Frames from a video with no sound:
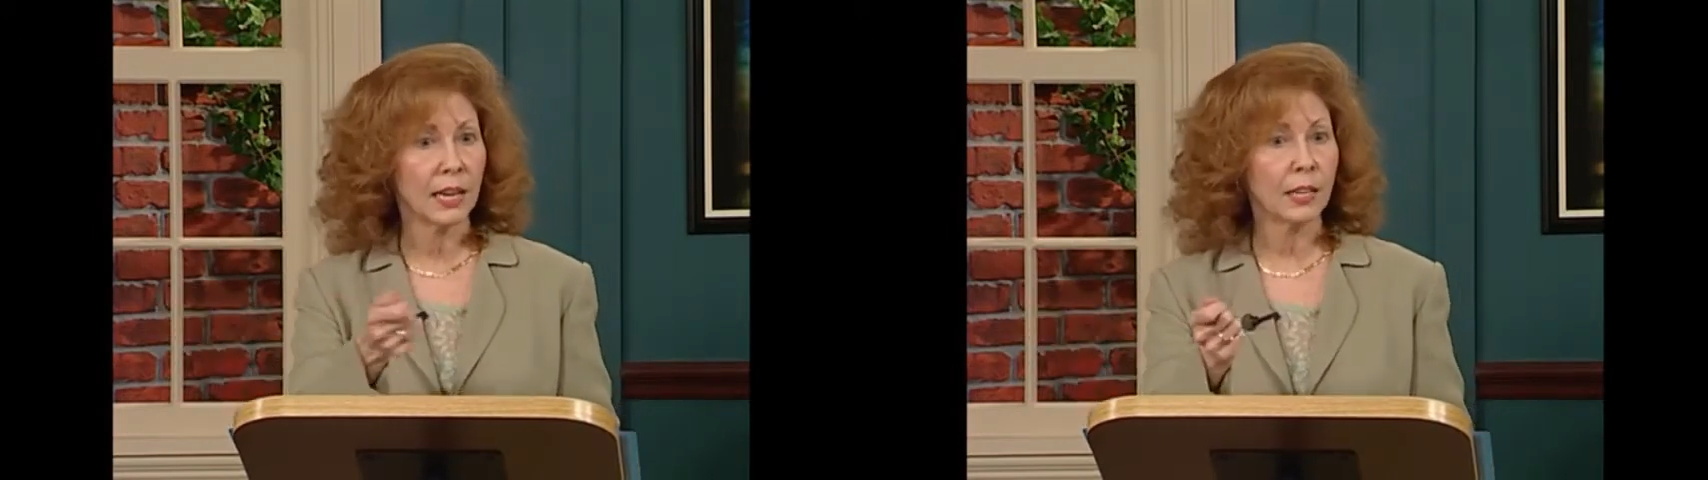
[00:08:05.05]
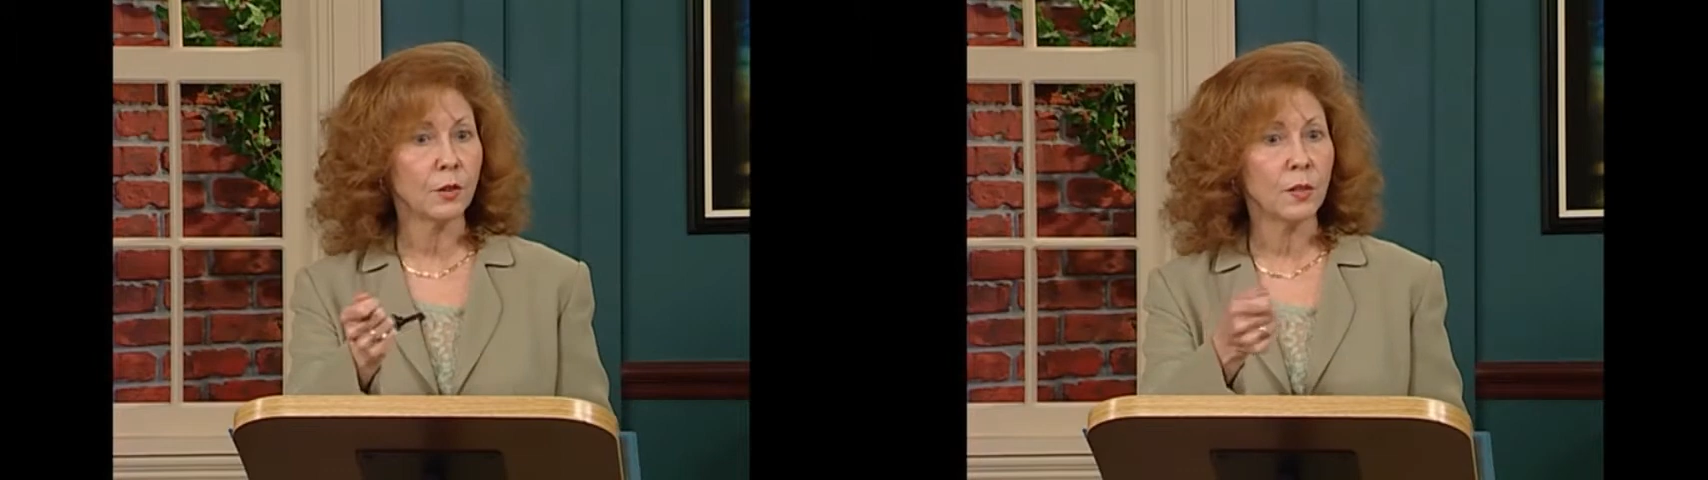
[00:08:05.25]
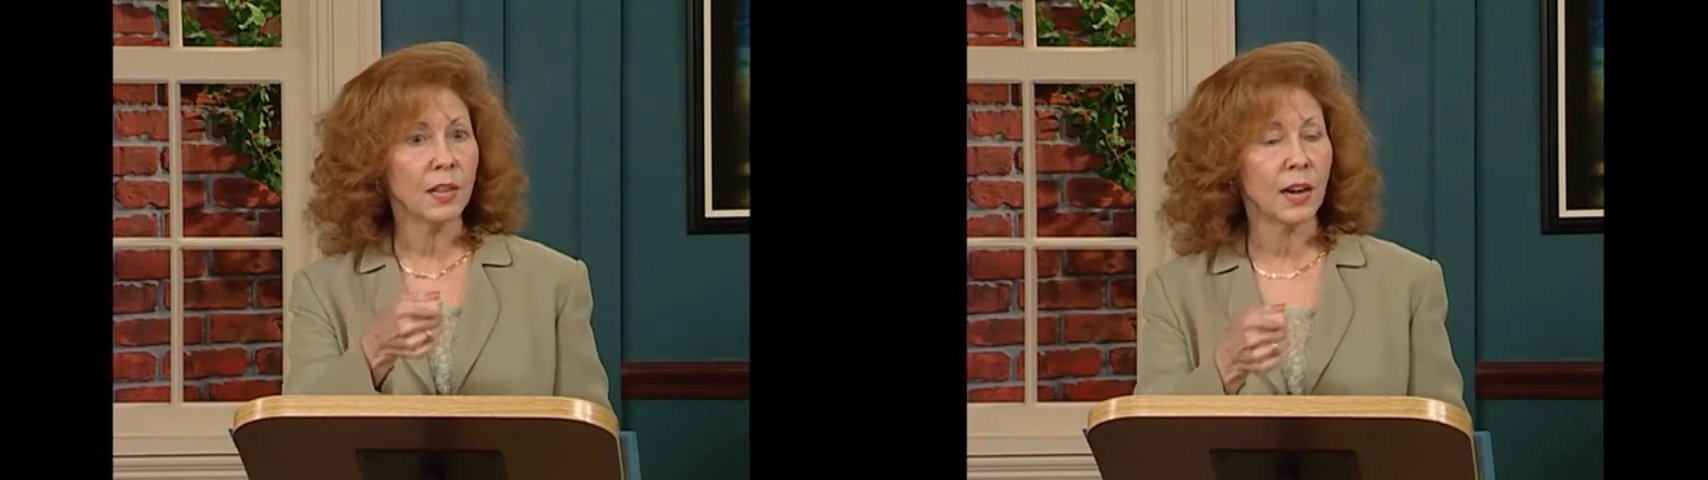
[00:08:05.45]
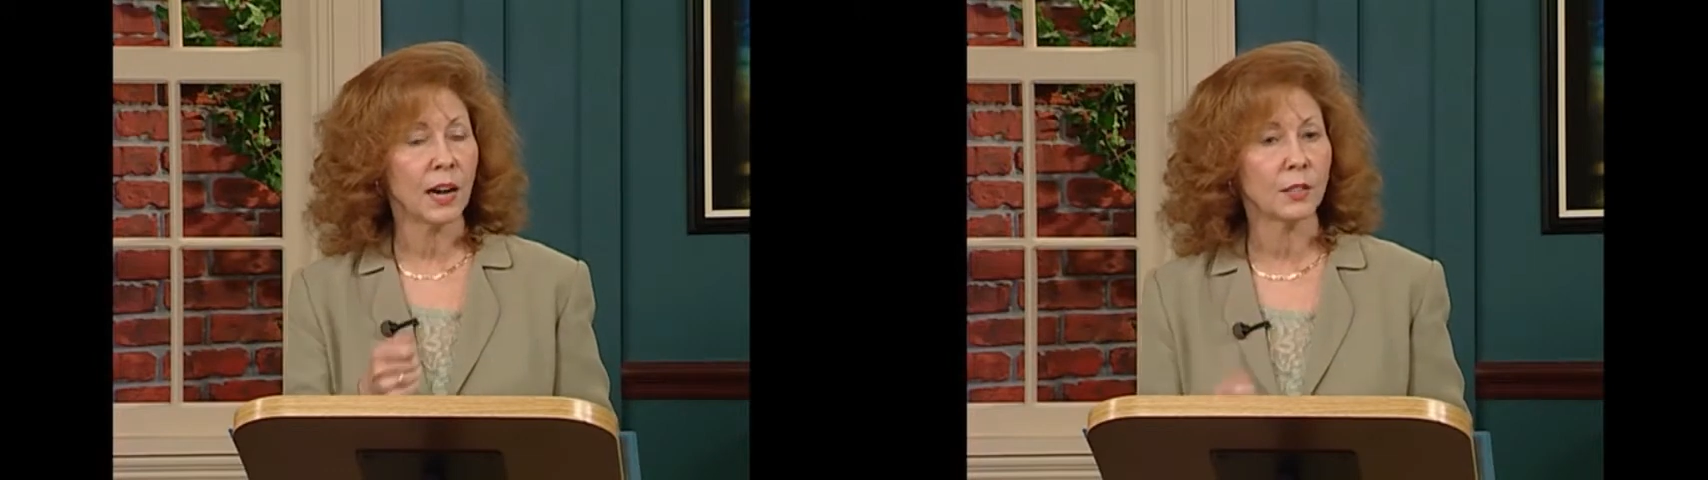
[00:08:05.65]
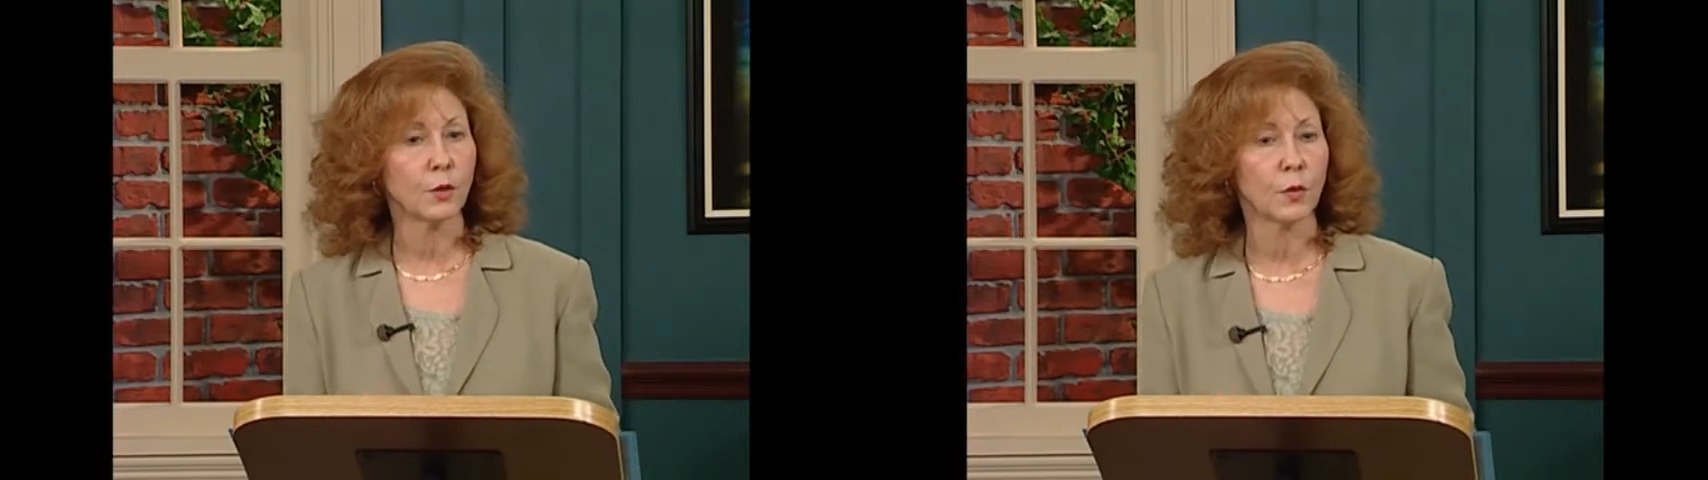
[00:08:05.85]
into the
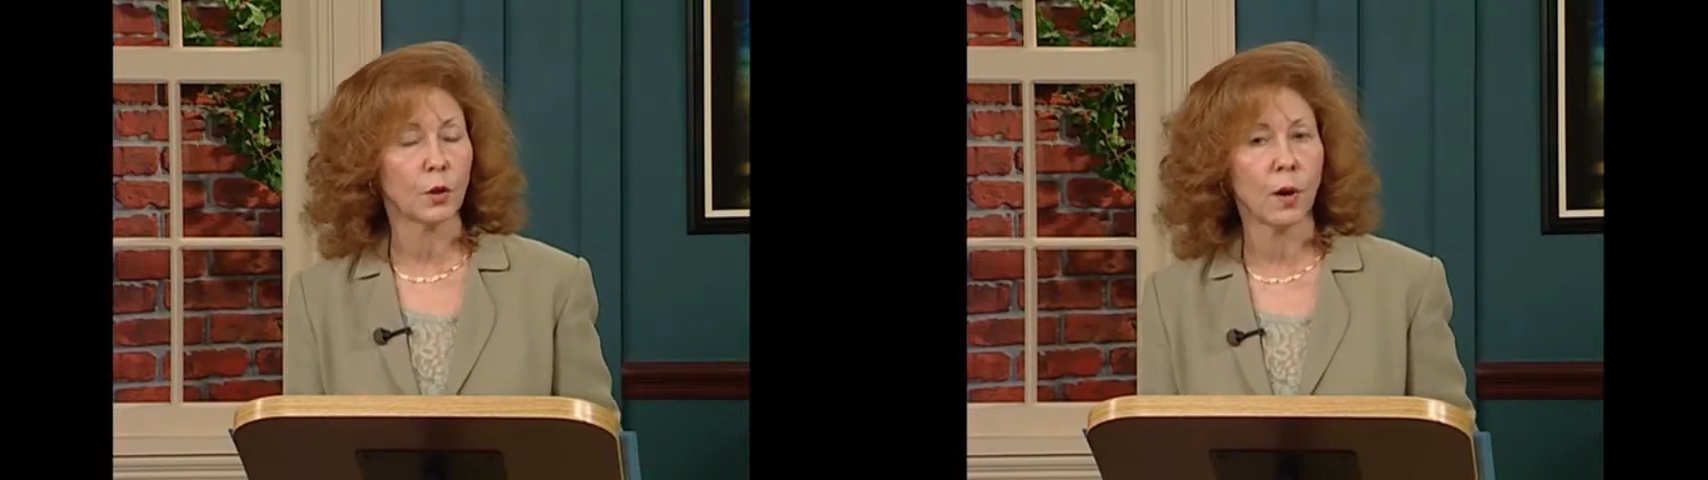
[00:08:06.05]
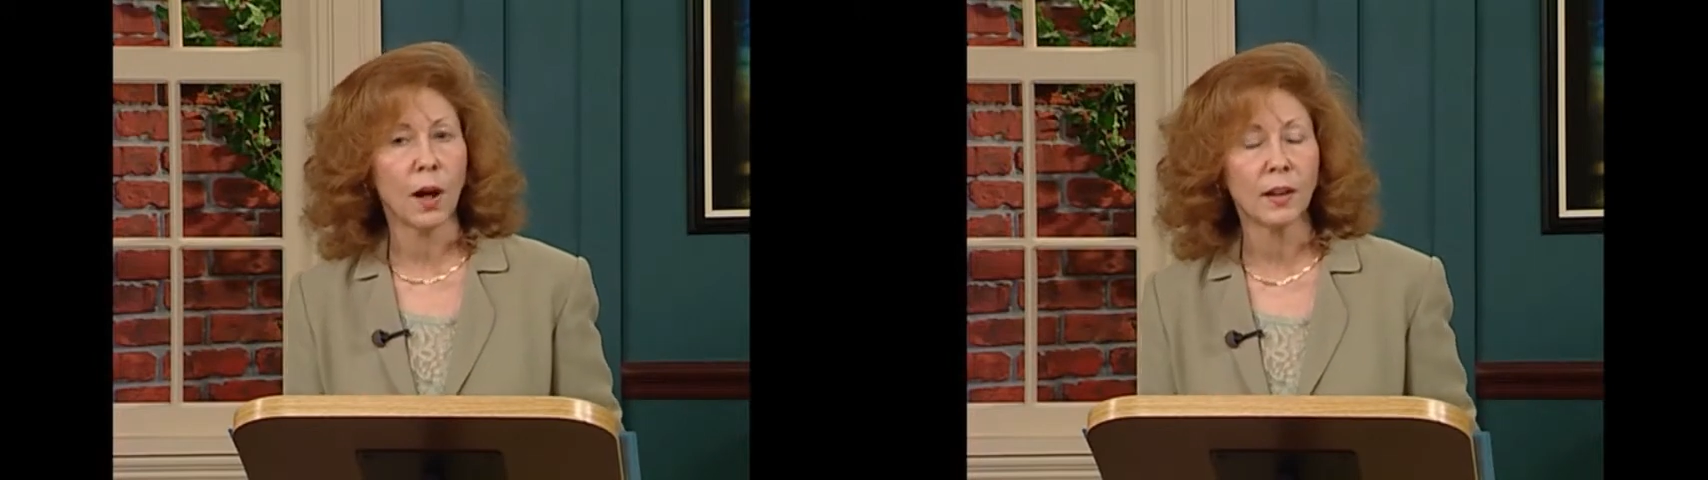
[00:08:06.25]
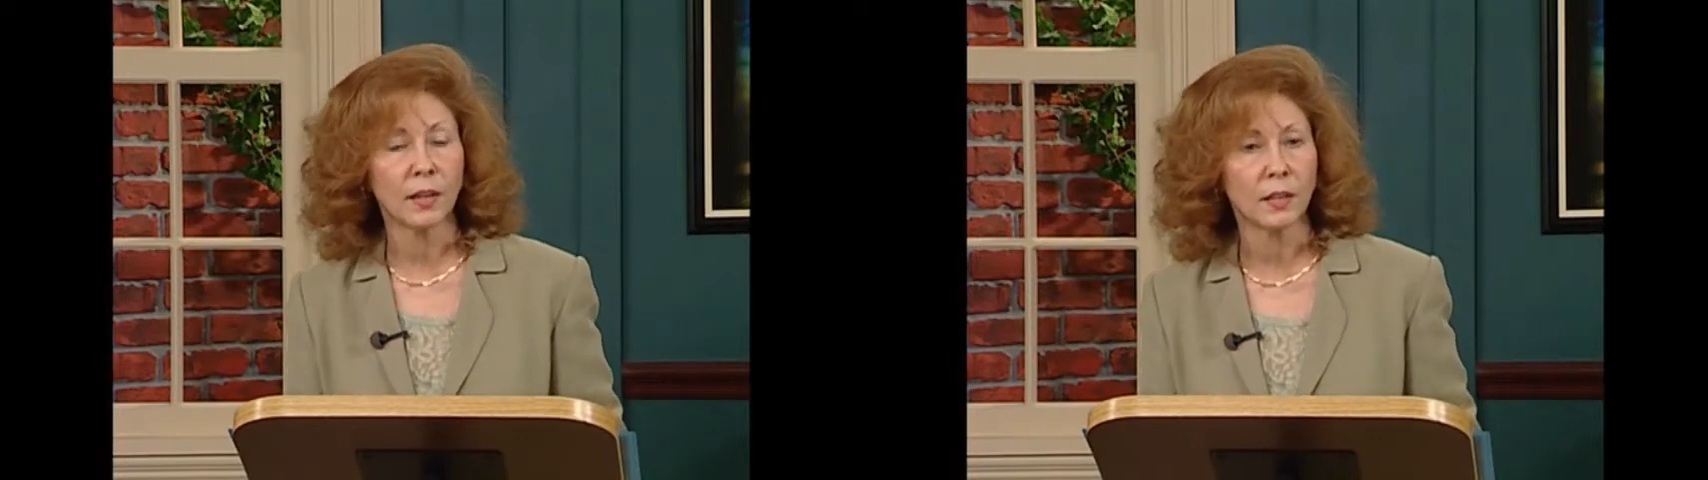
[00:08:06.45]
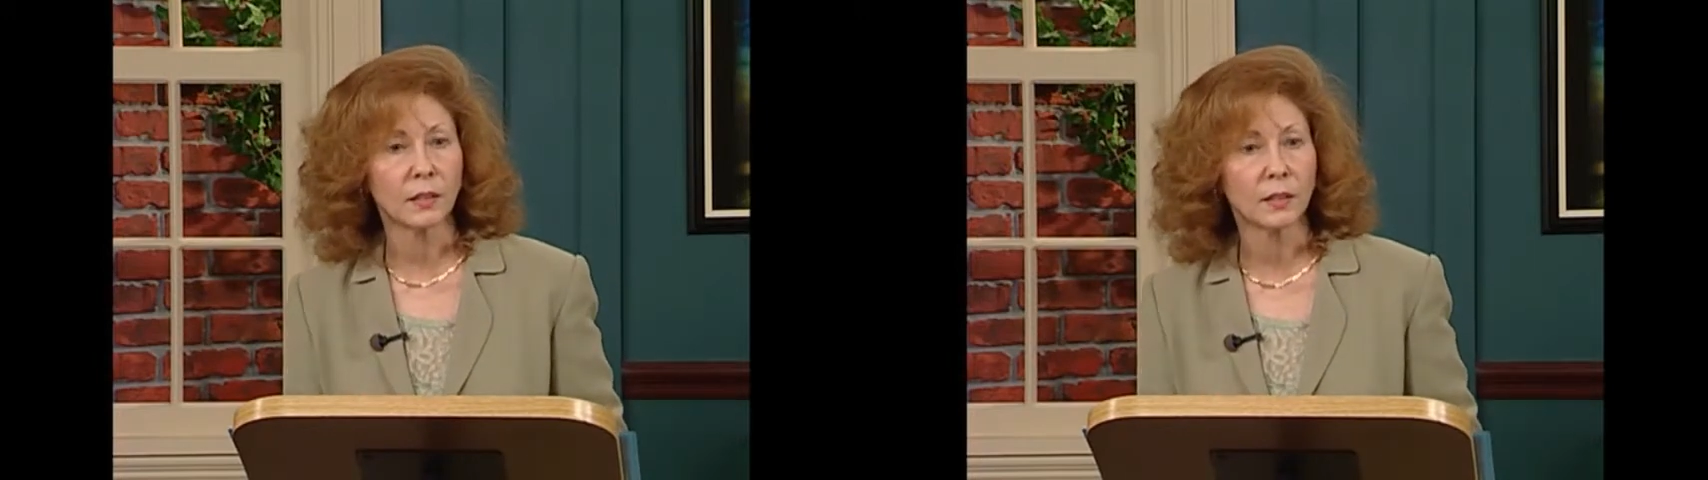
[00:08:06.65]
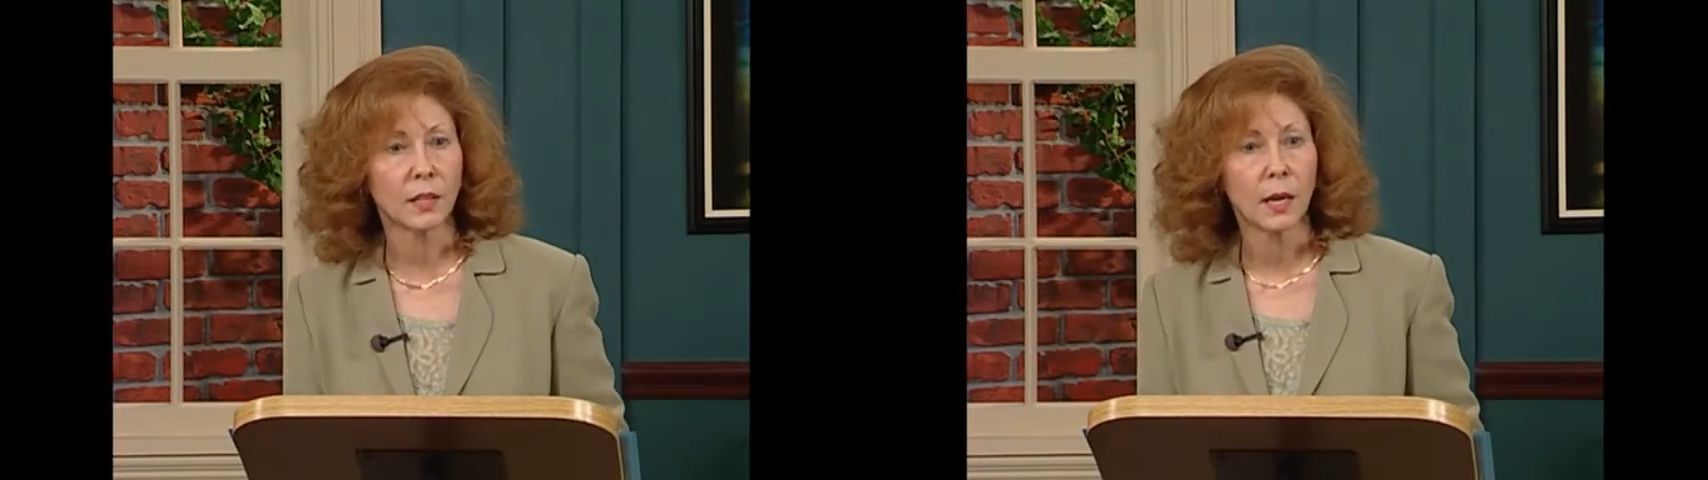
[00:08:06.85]
eyes of your
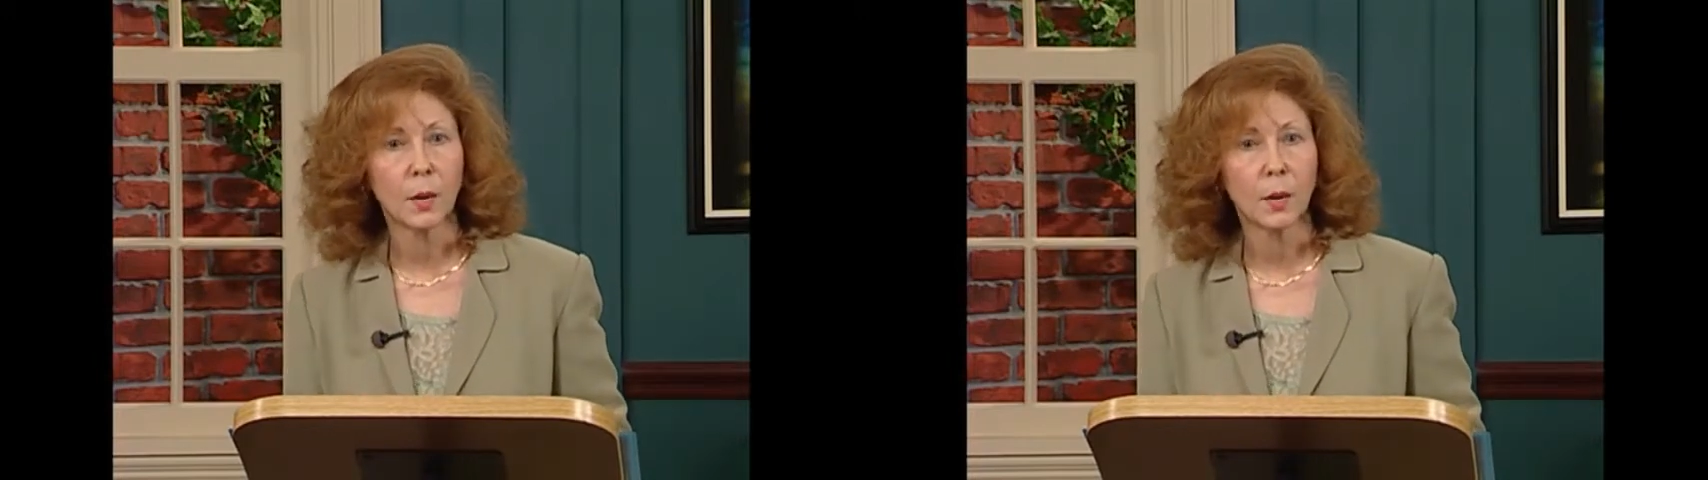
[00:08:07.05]
audience,